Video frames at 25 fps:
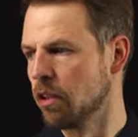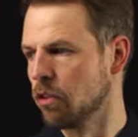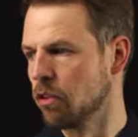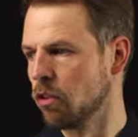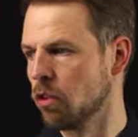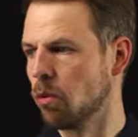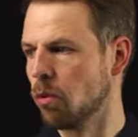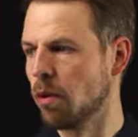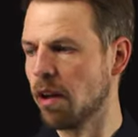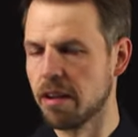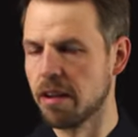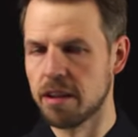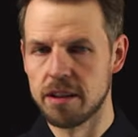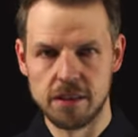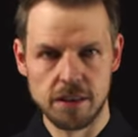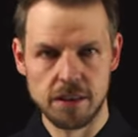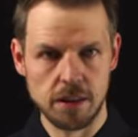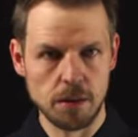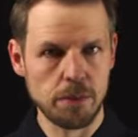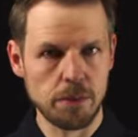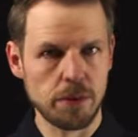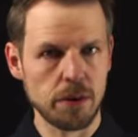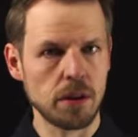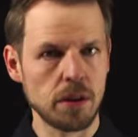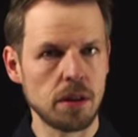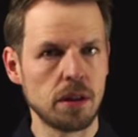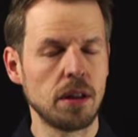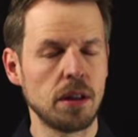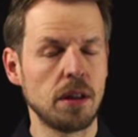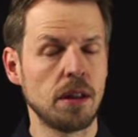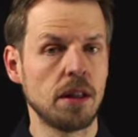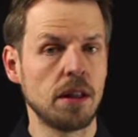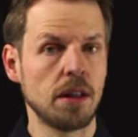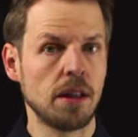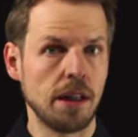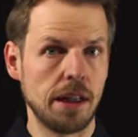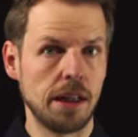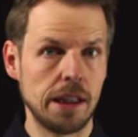So rather simple
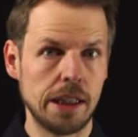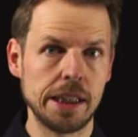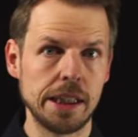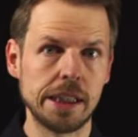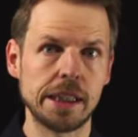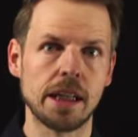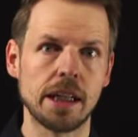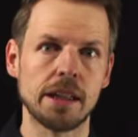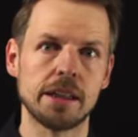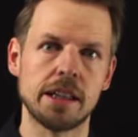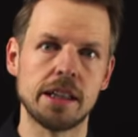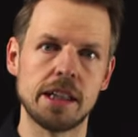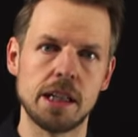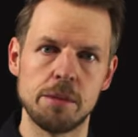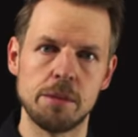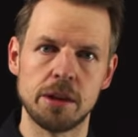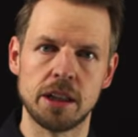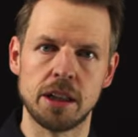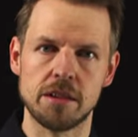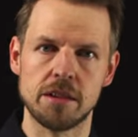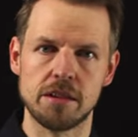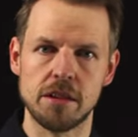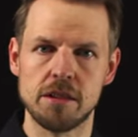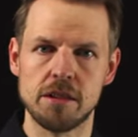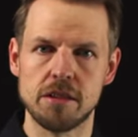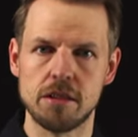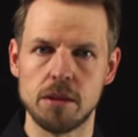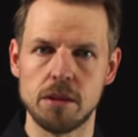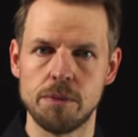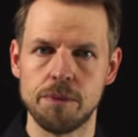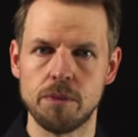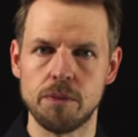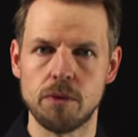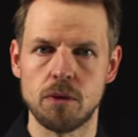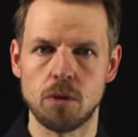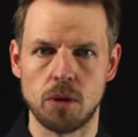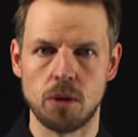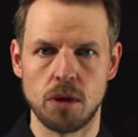linear dynamical system,
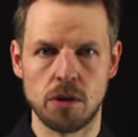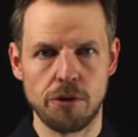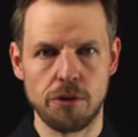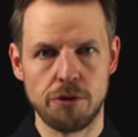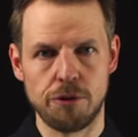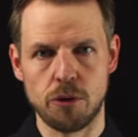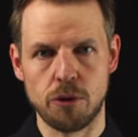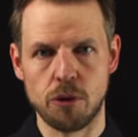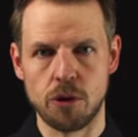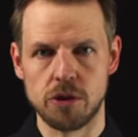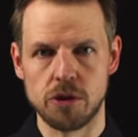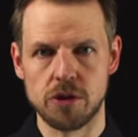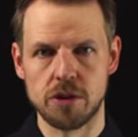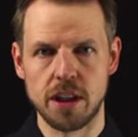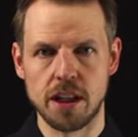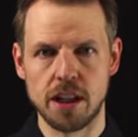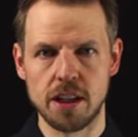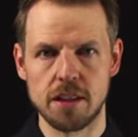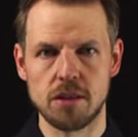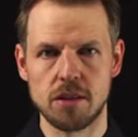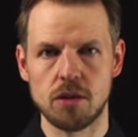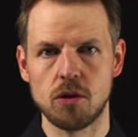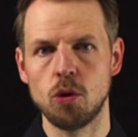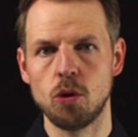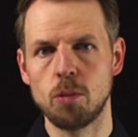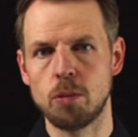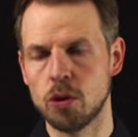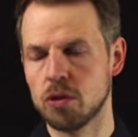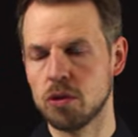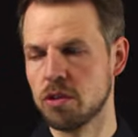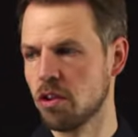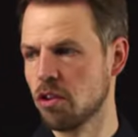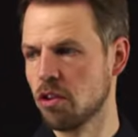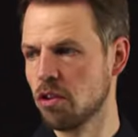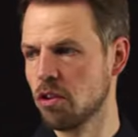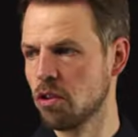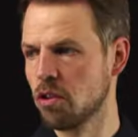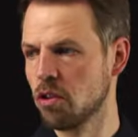four states, two
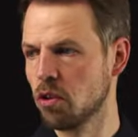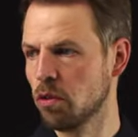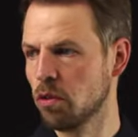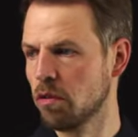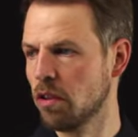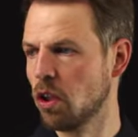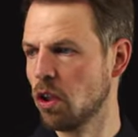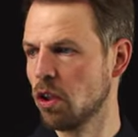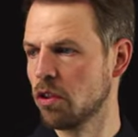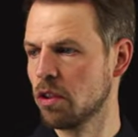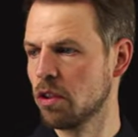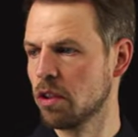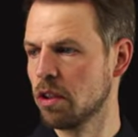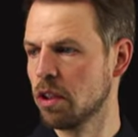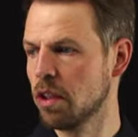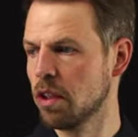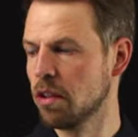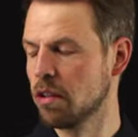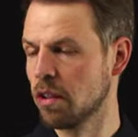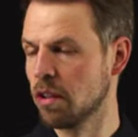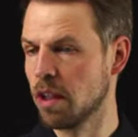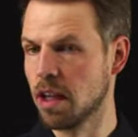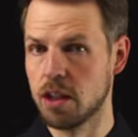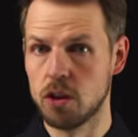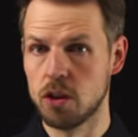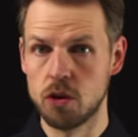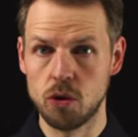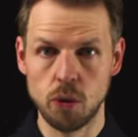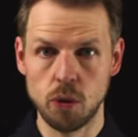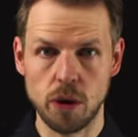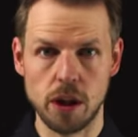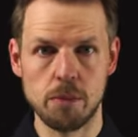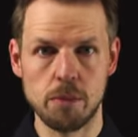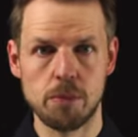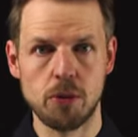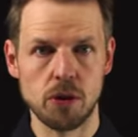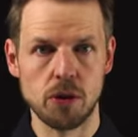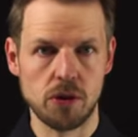positions, two velocities, and two
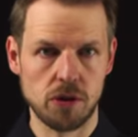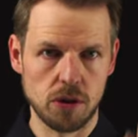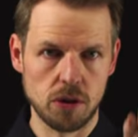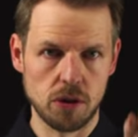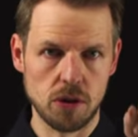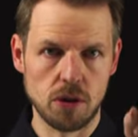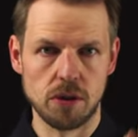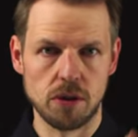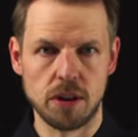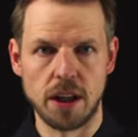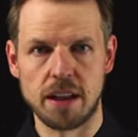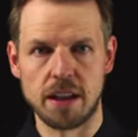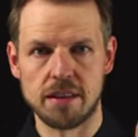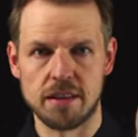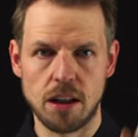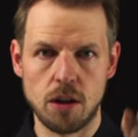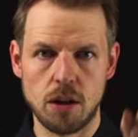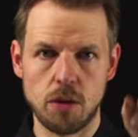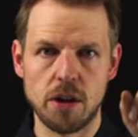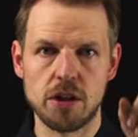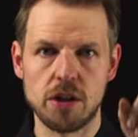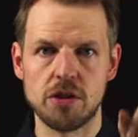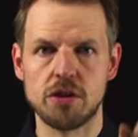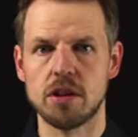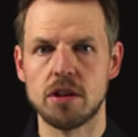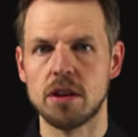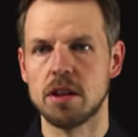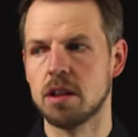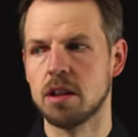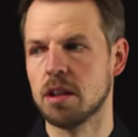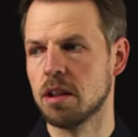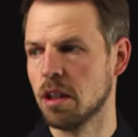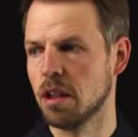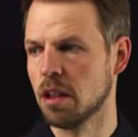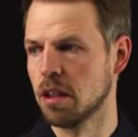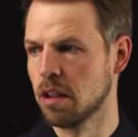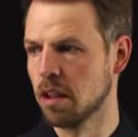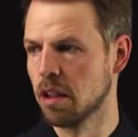inputs, you know, the acceleration
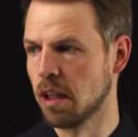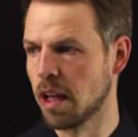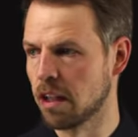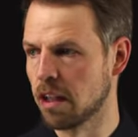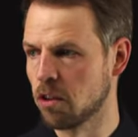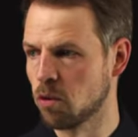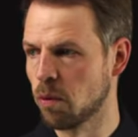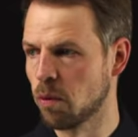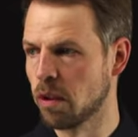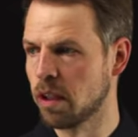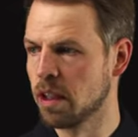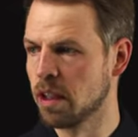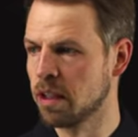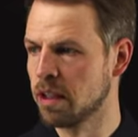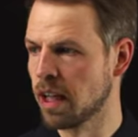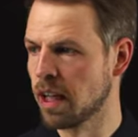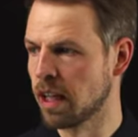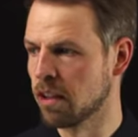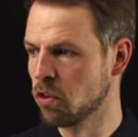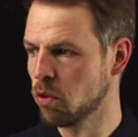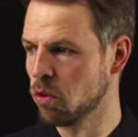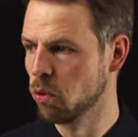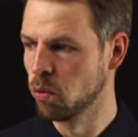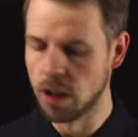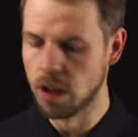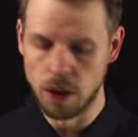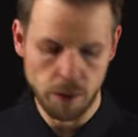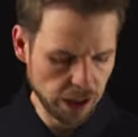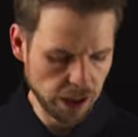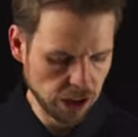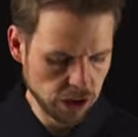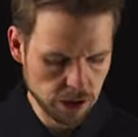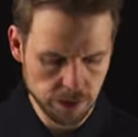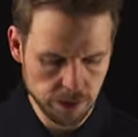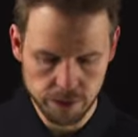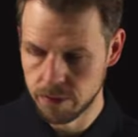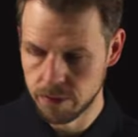in the x1 and the x2 direction.